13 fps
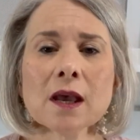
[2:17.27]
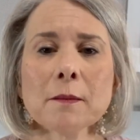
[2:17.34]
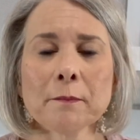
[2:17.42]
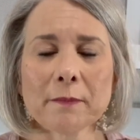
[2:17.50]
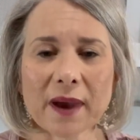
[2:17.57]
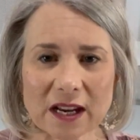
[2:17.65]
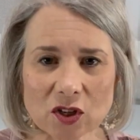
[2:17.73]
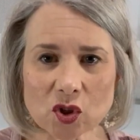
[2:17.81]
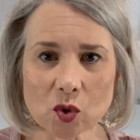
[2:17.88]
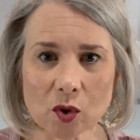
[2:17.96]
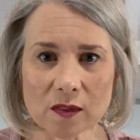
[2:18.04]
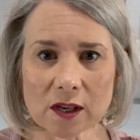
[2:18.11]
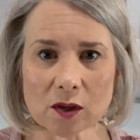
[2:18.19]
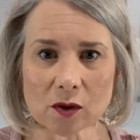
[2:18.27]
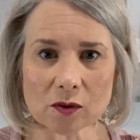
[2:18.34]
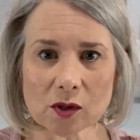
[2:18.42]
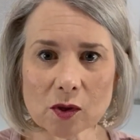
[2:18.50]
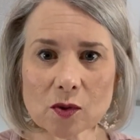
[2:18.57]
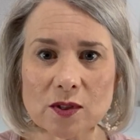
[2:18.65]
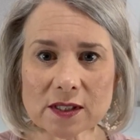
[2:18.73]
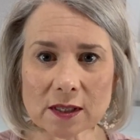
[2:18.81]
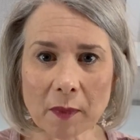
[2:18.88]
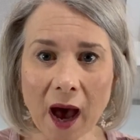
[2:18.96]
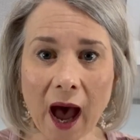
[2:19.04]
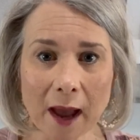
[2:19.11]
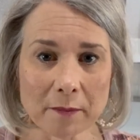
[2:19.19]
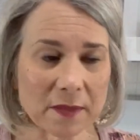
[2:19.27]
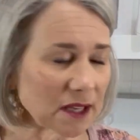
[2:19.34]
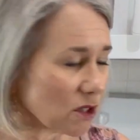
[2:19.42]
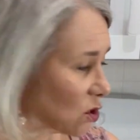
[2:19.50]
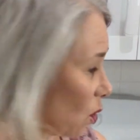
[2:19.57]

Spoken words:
make sure that you use some hot mitts